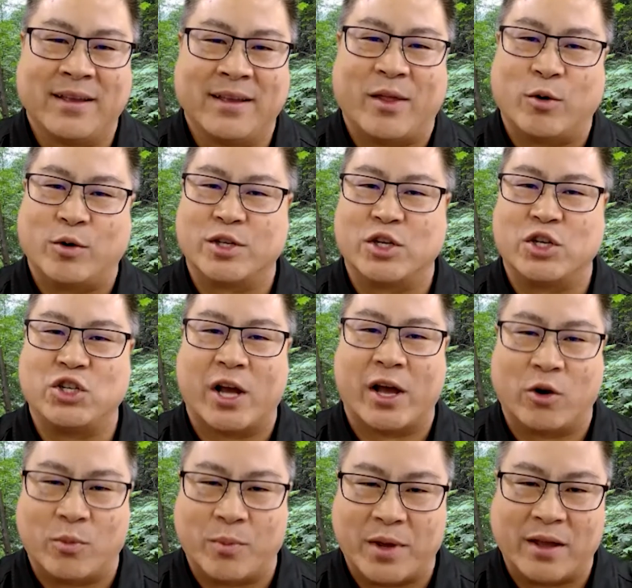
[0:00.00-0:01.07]
there was a
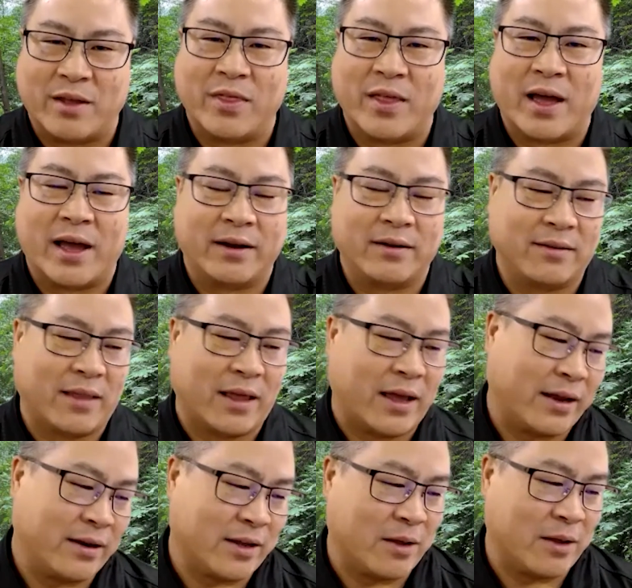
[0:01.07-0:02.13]
gentleman that
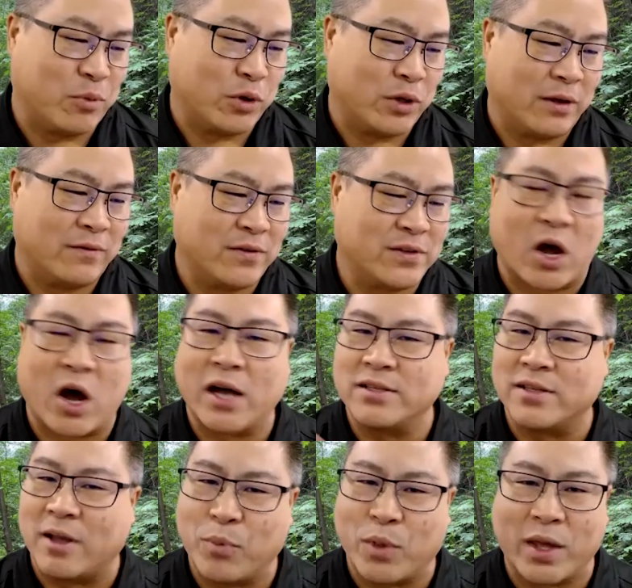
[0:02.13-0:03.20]
I believe saw
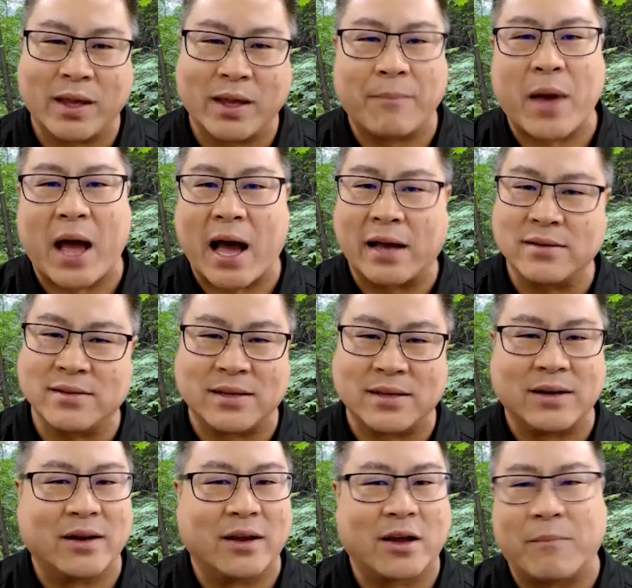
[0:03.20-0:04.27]
something in passing
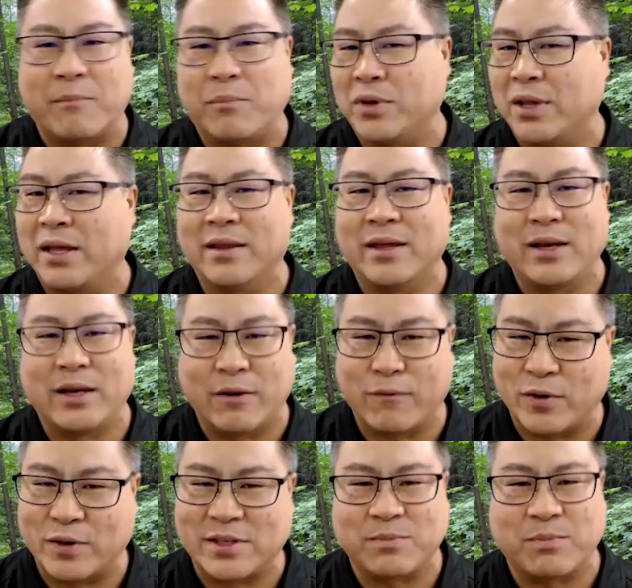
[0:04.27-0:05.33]
in a completely
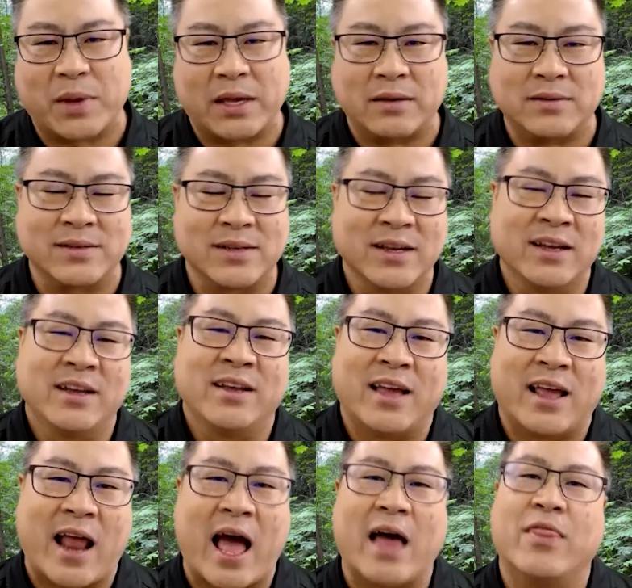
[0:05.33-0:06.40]
different space
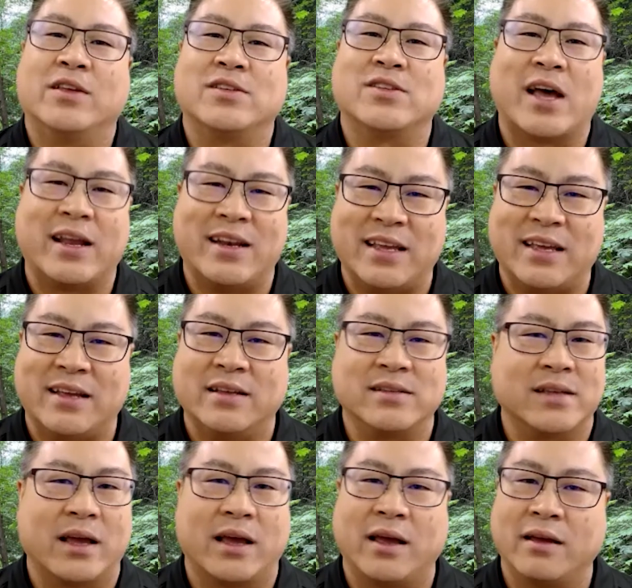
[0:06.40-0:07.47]
and had this idea to
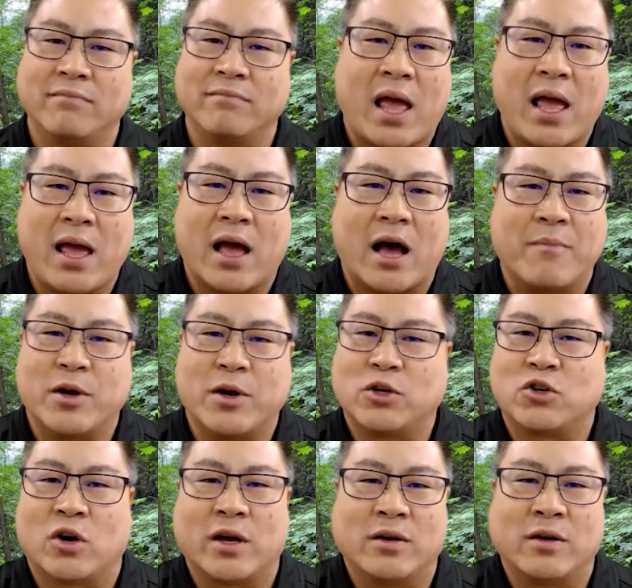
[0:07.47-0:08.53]
say, hey, I'm going to
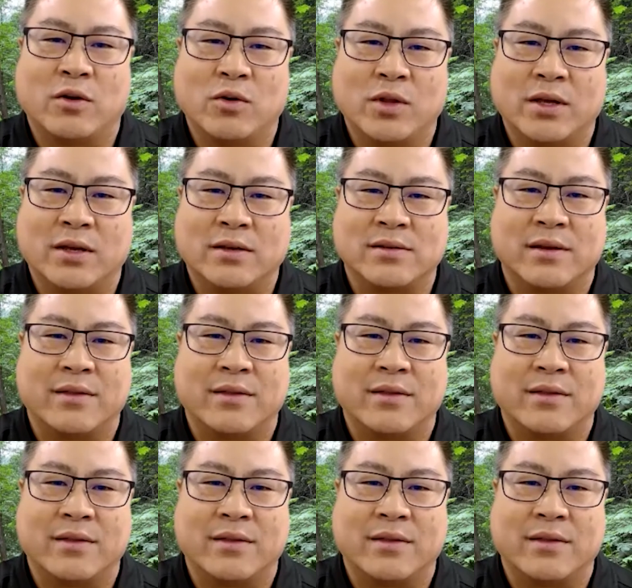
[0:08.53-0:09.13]
try and do this.